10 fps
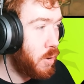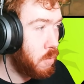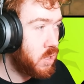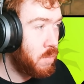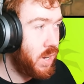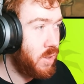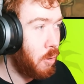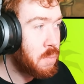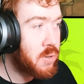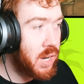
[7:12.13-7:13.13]
ultimate in the
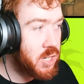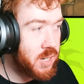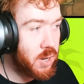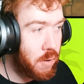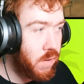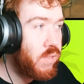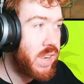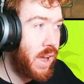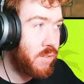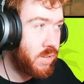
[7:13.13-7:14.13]
ultimate rotation is a lot further
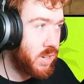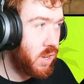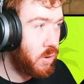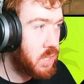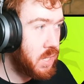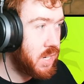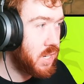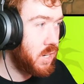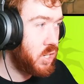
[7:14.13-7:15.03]
down. So she is,